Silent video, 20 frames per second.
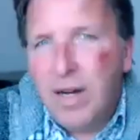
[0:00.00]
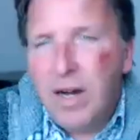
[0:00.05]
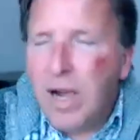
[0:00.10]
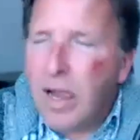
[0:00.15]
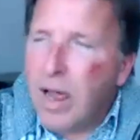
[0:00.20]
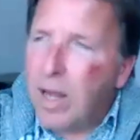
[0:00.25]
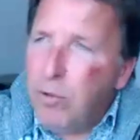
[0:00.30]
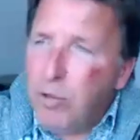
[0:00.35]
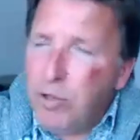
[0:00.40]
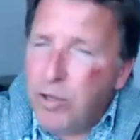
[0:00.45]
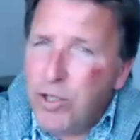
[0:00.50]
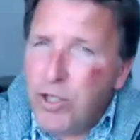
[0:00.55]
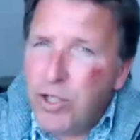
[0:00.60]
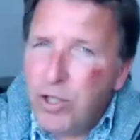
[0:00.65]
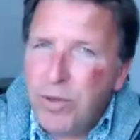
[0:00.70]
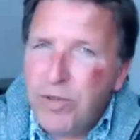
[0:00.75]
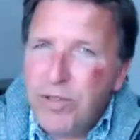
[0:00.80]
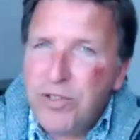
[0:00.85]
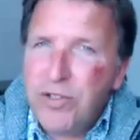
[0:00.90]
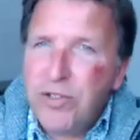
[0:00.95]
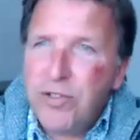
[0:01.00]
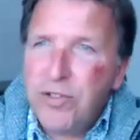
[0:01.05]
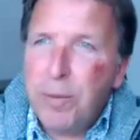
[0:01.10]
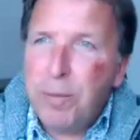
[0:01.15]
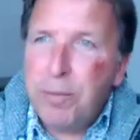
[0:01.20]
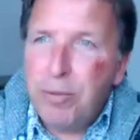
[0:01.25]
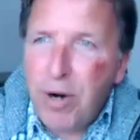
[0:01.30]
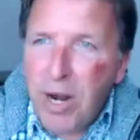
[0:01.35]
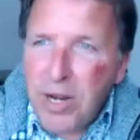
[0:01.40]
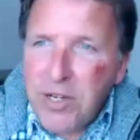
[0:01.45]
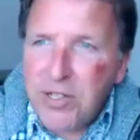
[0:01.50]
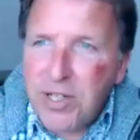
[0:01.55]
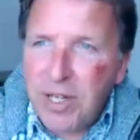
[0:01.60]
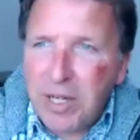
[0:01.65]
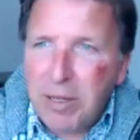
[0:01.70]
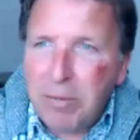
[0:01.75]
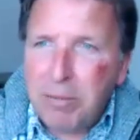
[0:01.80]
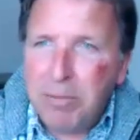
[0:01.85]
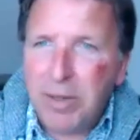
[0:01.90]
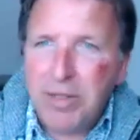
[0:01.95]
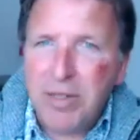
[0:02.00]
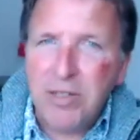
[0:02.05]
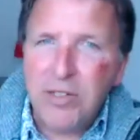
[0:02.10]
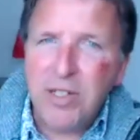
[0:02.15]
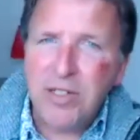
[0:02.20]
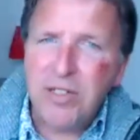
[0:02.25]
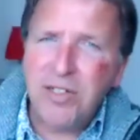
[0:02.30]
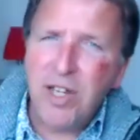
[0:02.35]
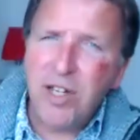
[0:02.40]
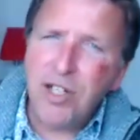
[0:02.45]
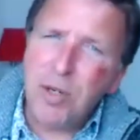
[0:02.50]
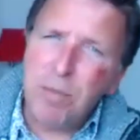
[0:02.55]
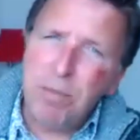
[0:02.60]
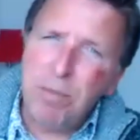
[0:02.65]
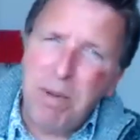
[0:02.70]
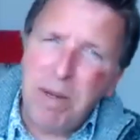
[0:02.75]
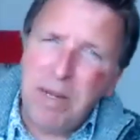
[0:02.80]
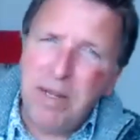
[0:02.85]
I'm not just sure this is depressing, but there's a, such a big